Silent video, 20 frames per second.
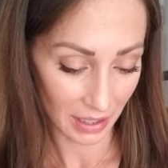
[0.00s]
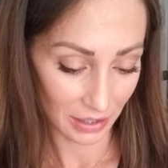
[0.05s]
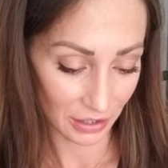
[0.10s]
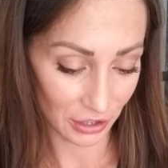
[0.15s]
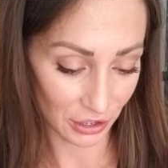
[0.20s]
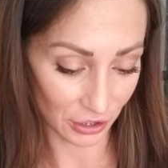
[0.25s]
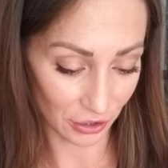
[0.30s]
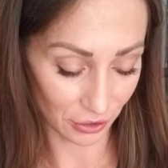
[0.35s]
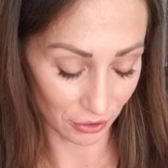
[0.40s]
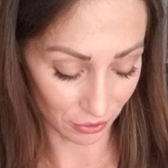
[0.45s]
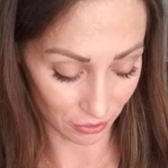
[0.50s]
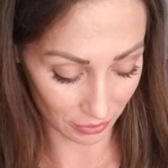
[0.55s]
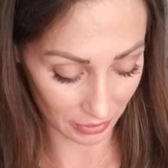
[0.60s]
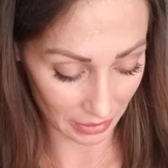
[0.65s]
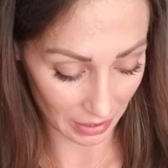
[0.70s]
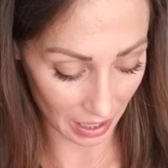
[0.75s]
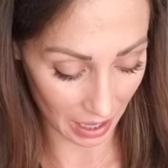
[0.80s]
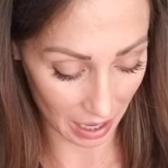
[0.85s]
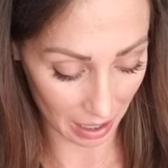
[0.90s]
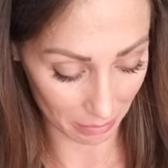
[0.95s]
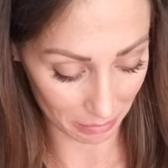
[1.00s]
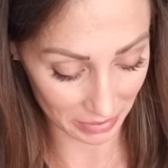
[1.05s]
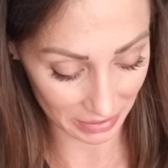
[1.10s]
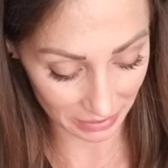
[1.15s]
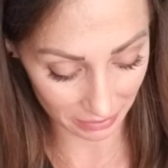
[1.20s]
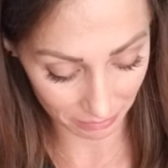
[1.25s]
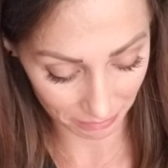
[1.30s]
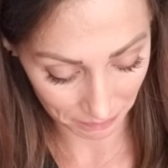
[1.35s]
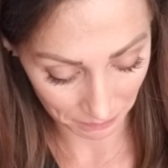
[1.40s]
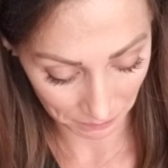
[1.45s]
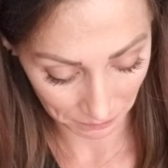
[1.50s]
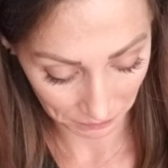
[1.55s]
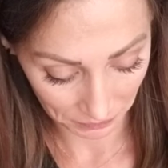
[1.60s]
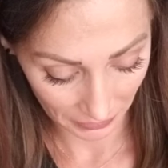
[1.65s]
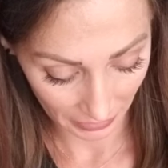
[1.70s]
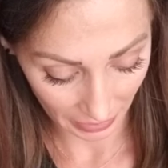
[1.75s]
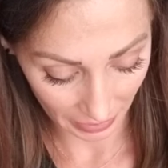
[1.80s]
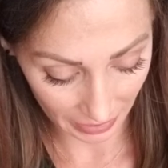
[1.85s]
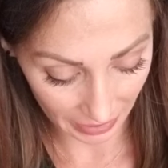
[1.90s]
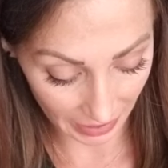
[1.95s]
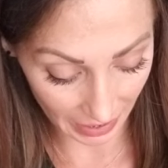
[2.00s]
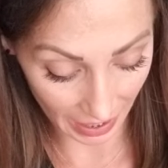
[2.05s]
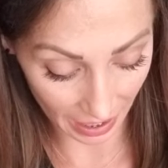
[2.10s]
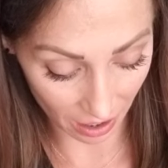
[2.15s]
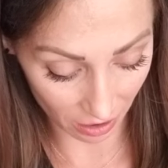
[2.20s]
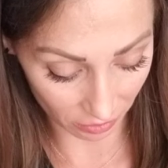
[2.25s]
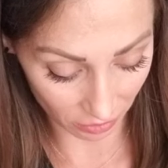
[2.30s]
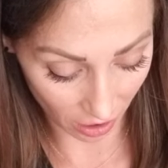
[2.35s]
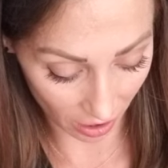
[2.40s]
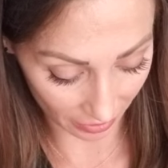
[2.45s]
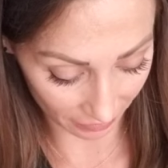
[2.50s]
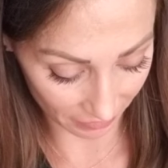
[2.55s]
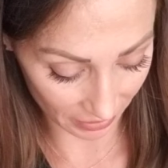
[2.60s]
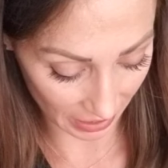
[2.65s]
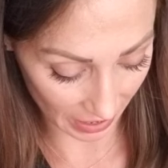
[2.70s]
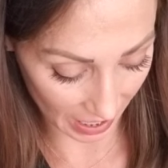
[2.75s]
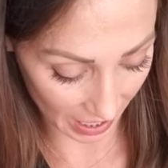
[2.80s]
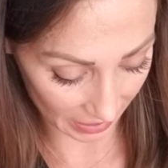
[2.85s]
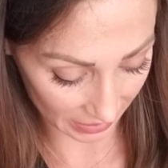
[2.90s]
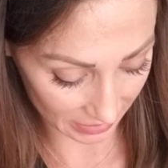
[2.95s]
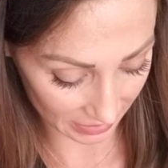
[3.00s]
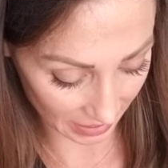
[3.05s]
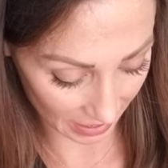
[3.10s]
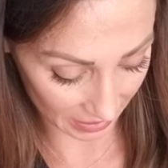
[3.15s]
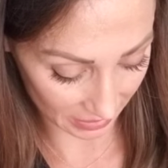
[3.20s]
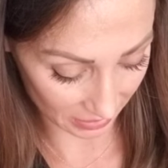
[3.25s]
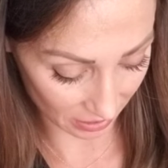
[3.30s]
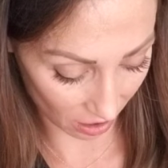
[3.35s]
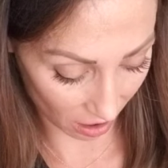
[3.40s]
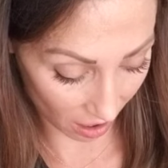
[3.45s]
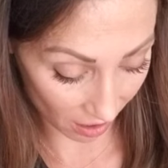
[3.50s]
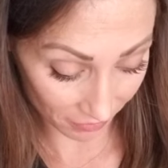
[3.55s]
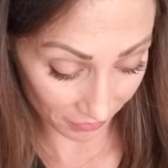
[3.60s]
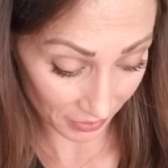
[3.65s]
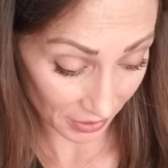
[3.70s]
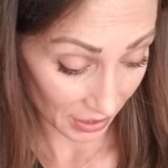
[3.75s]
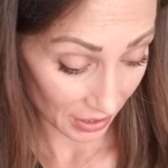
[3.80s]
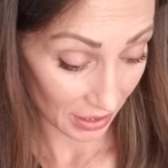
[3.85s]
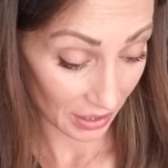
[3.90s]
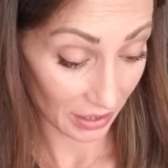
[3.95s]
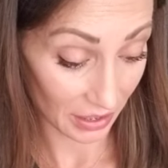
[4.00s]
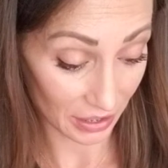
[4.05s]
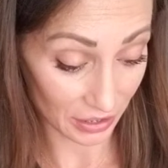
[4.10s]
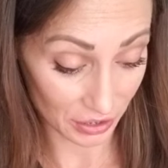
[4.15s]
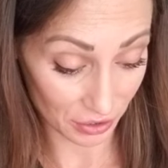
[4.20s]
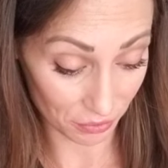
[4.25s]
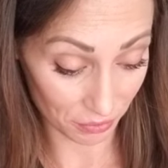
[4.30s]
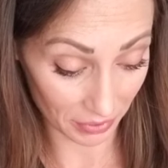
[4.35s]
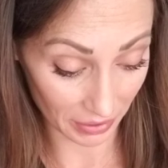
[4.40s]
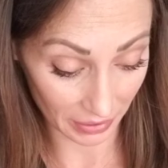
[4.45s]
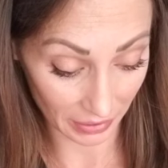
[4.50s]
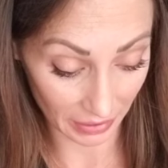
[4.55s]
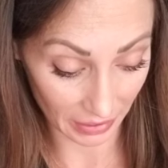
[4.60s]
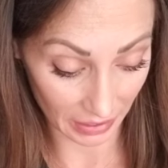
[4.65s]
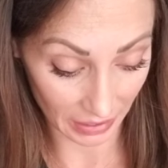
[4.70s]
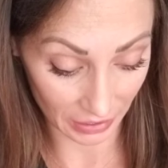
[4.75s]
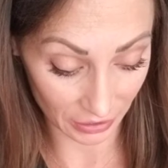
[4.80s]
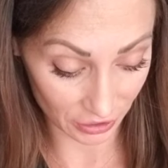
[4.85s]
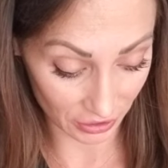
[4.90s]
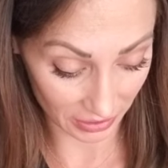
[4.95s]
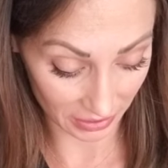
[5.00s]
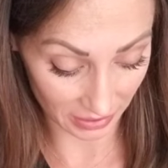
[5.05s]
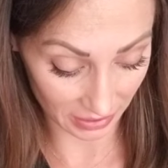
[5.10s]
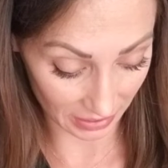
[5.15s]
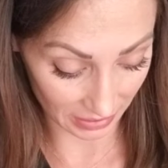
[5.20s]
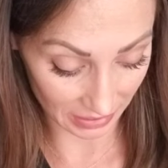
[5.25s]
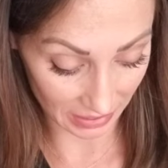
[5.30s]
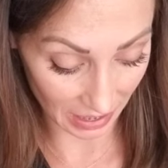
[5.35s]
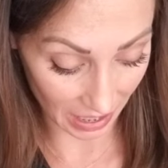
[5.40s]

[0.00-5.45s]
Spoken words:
to get a lot of the excess off, because you really need just the